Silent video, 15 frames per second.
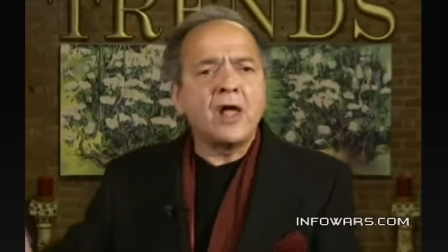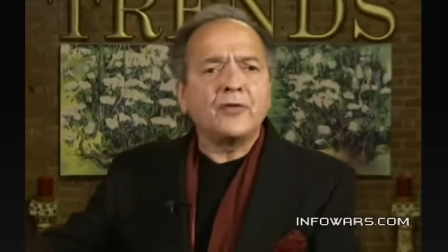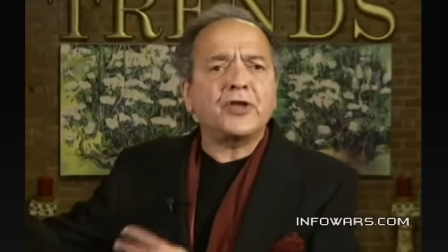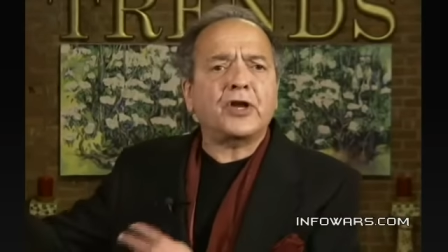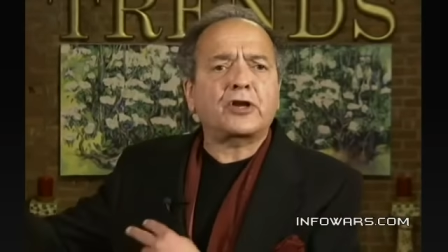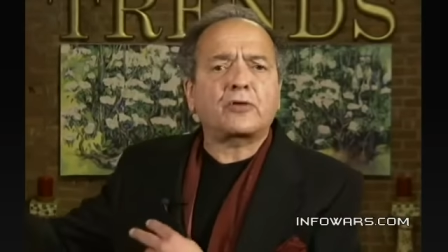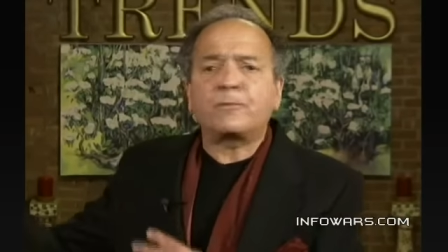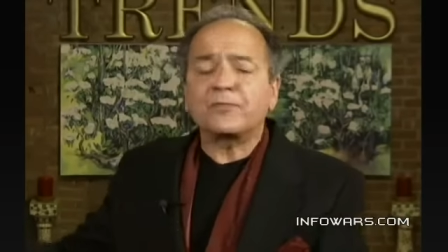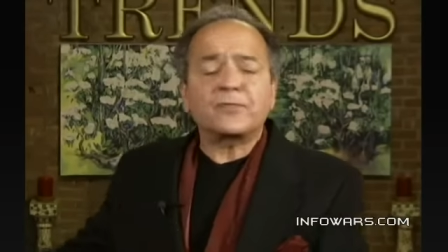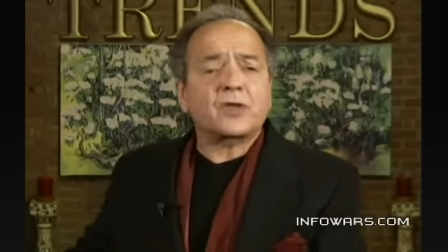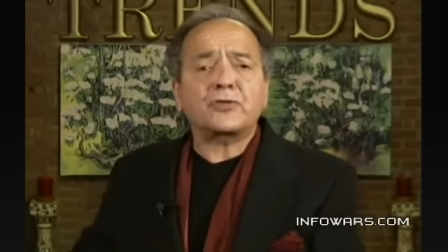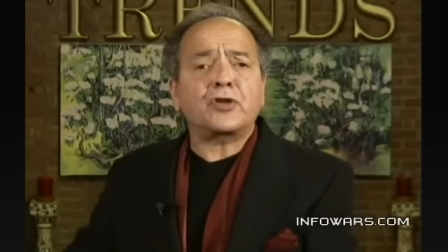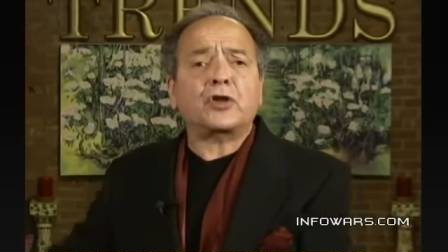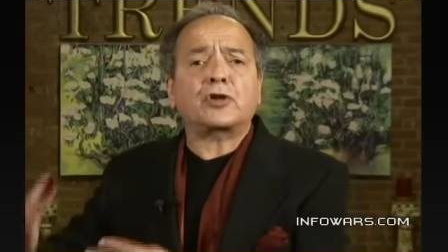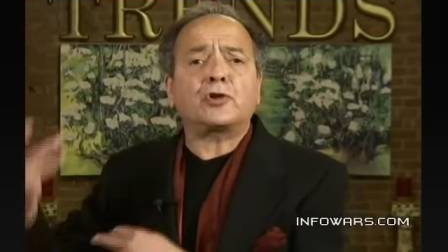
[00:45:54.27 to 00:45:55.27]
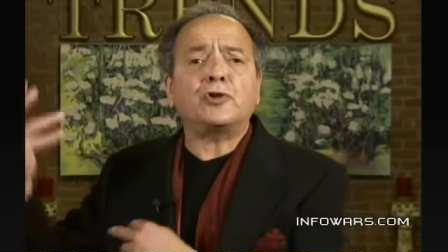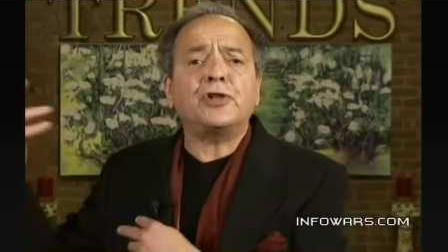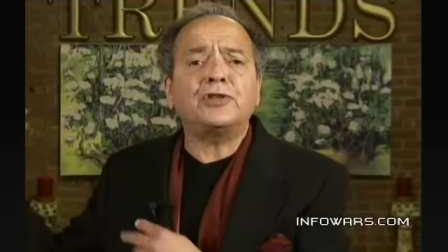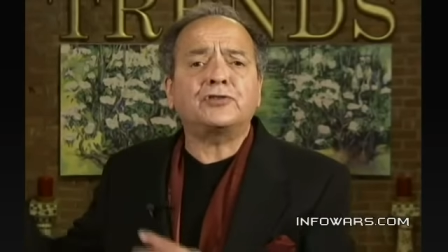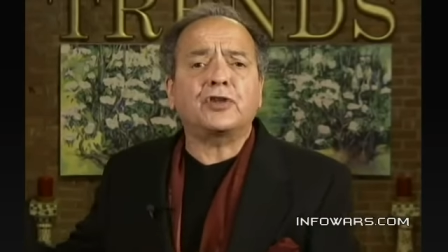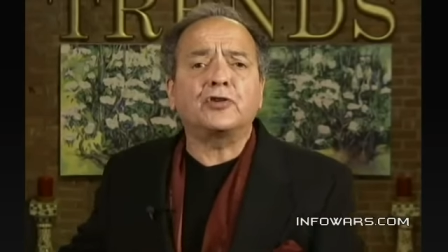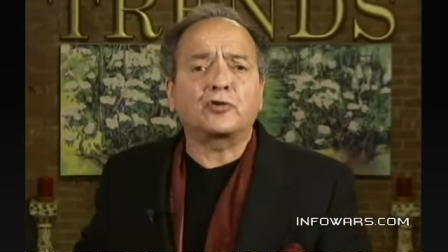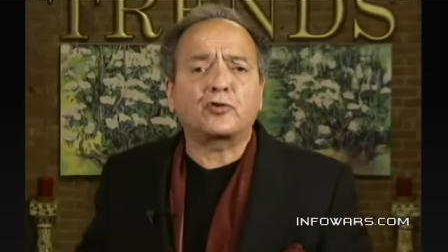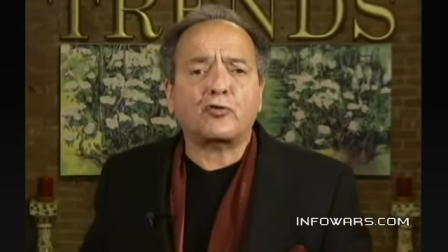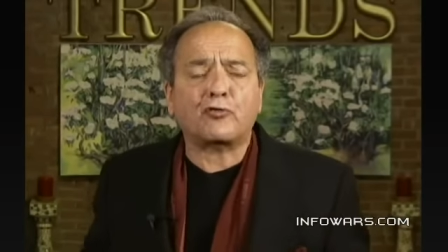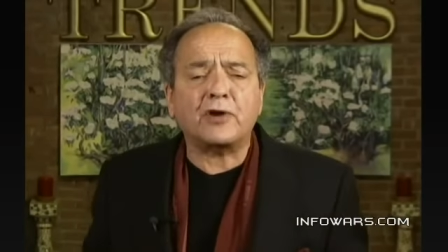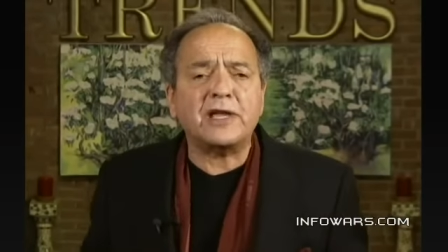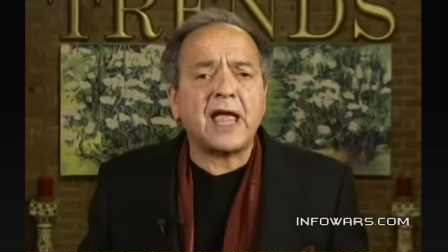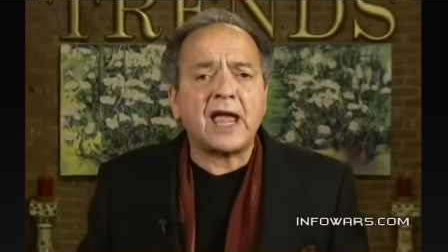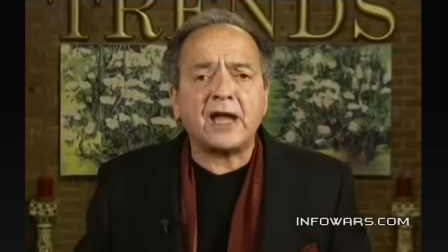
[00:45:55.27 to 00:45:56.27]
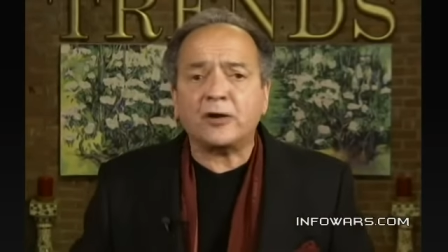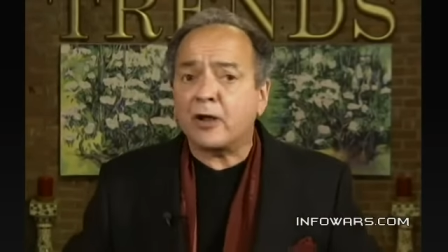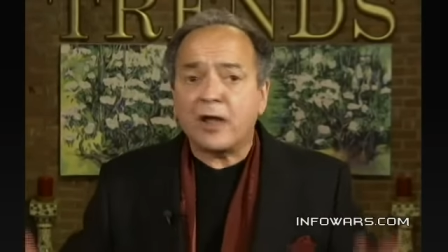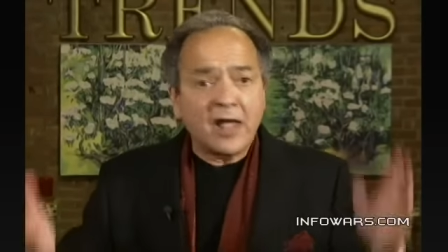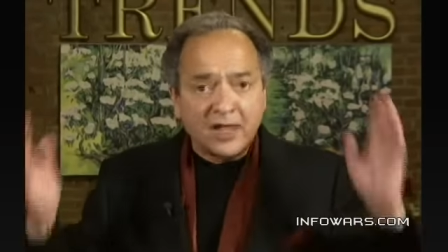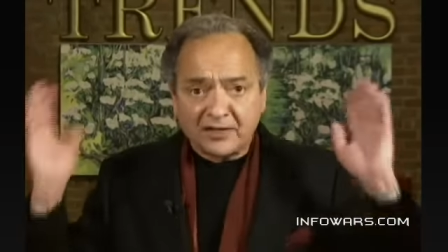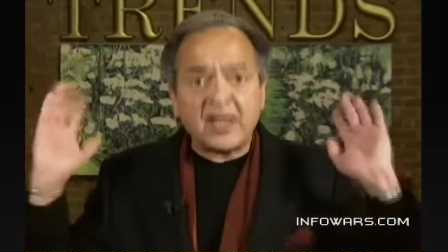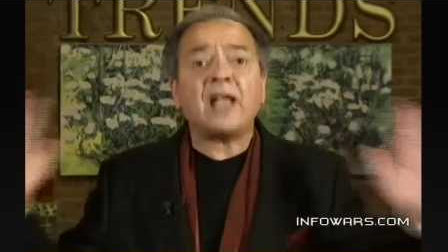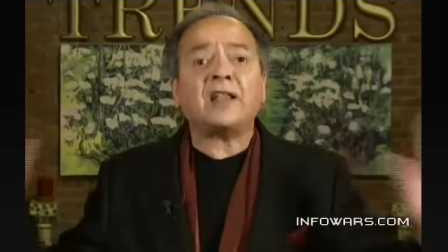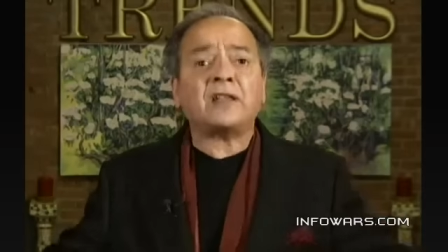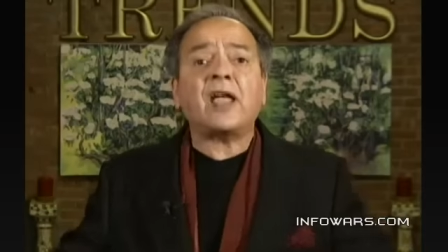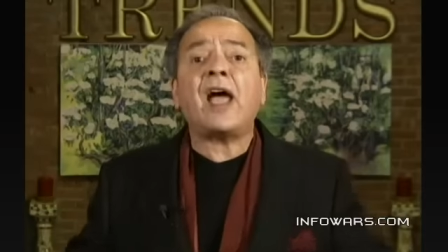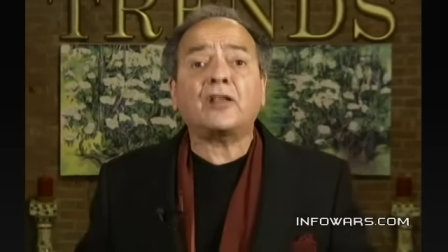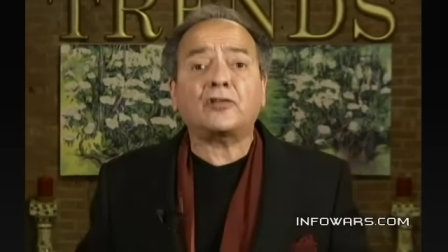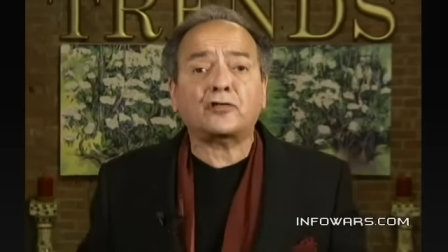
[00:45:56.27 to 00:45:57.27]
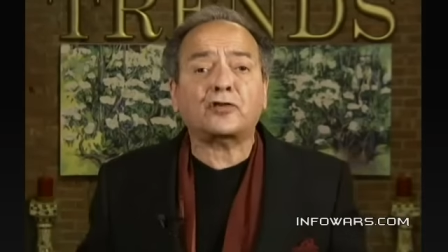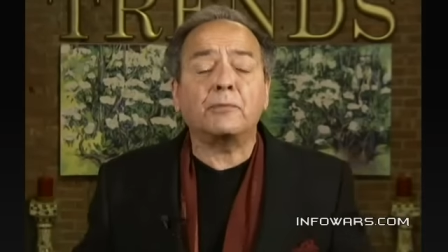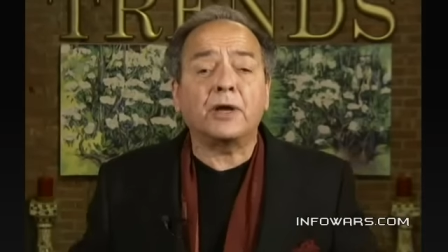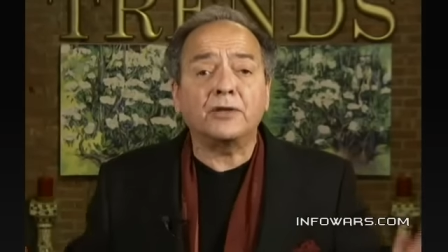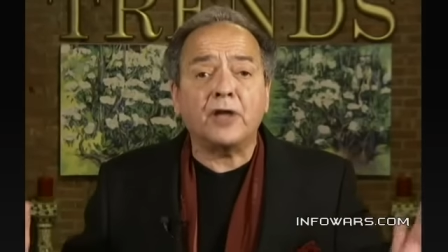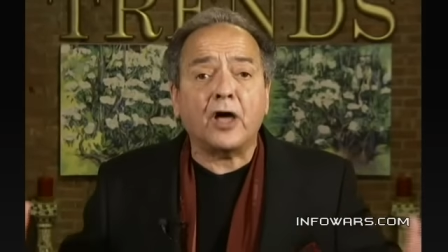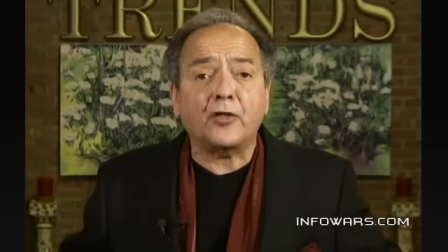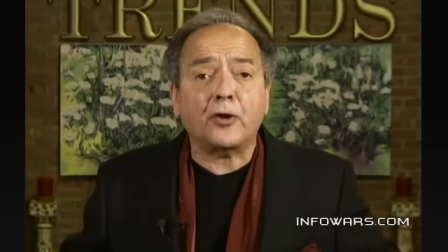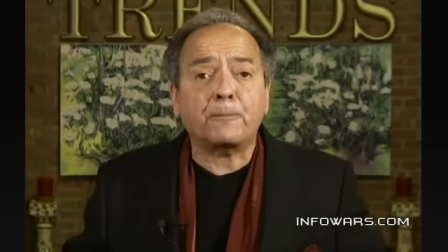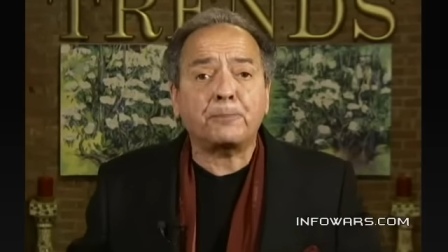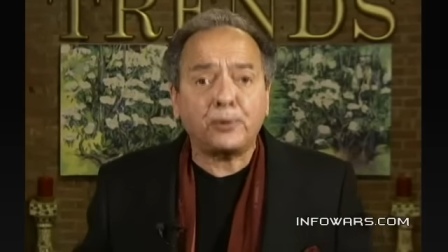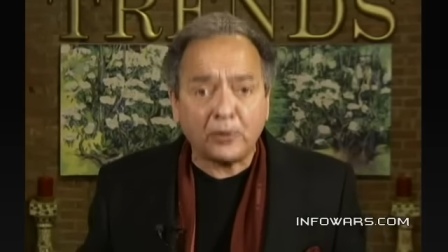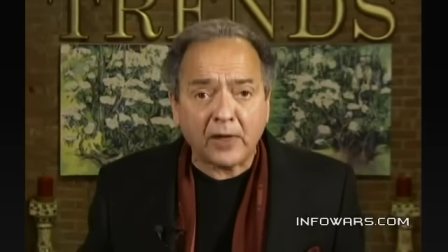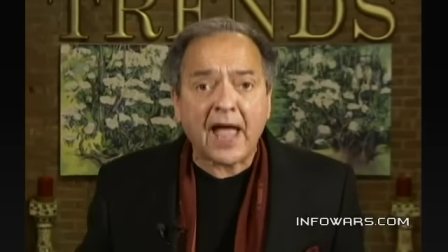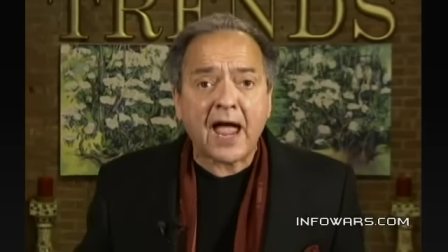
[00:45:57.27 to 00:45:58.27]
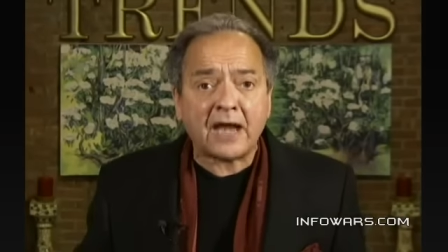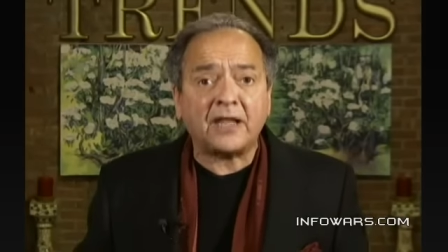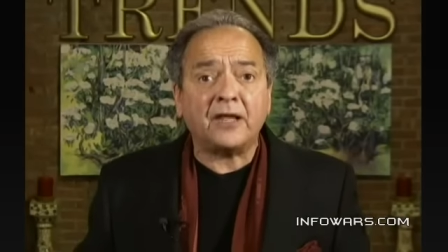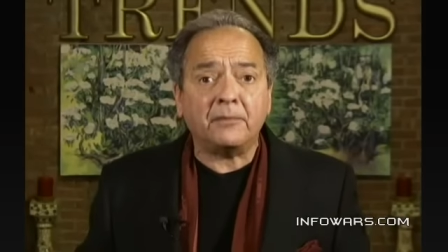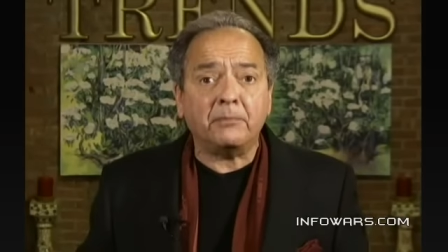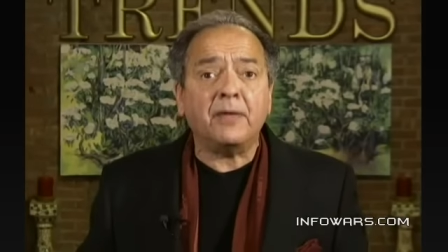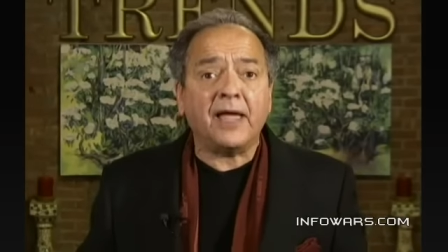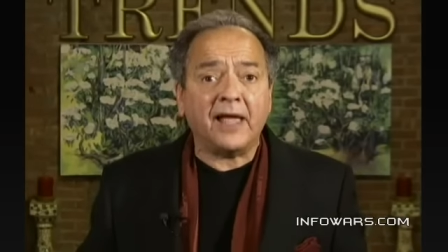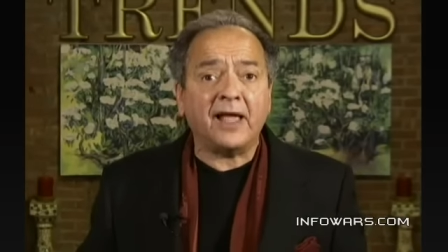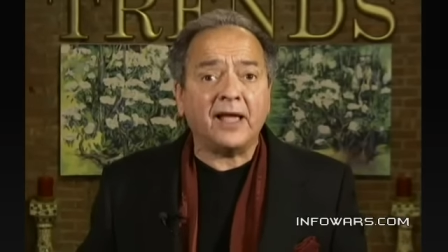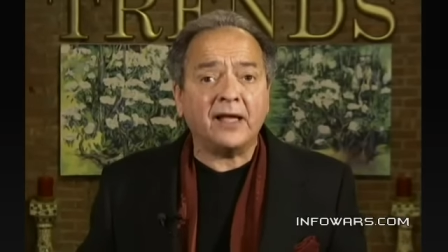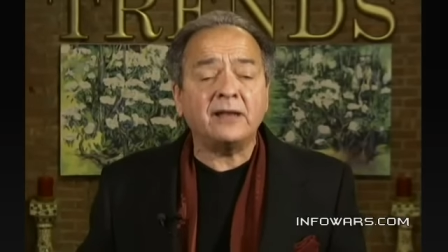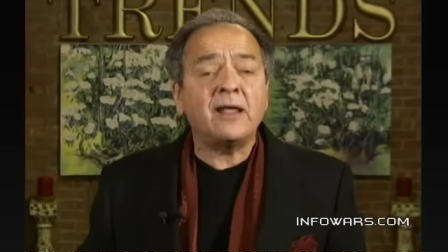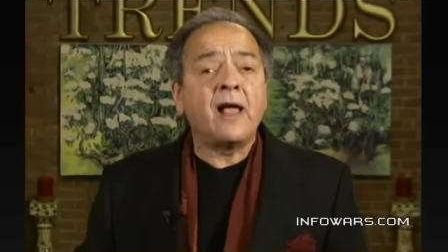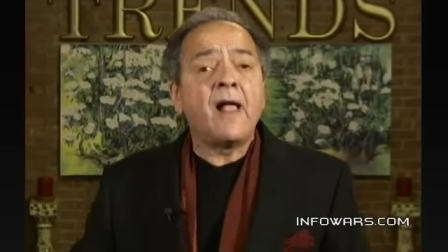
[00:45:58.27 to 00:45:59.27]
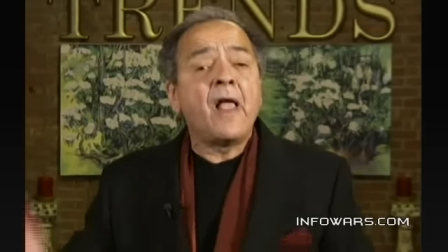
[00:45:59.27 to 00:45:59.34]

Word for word: the Clinton creator, that cat's from another planet, man.